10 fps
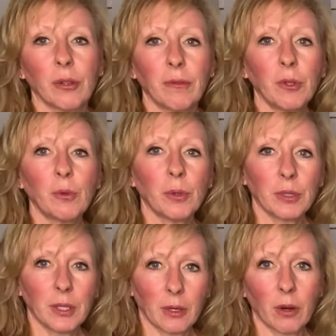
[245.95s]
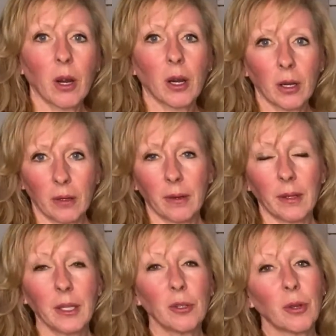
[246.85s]
few roots there are, and
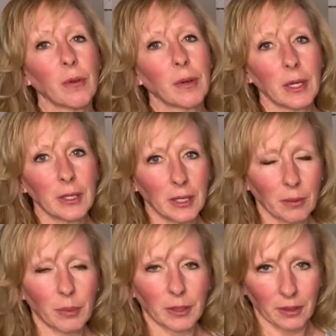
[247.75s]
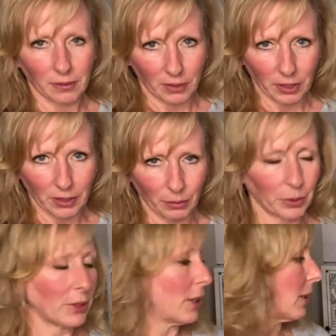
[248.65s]
they do go very deep, this is very
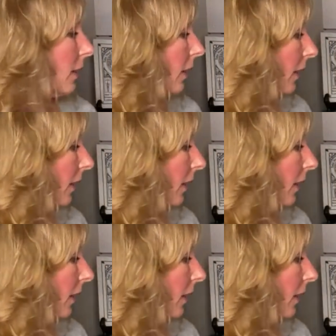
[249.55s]
simplistic,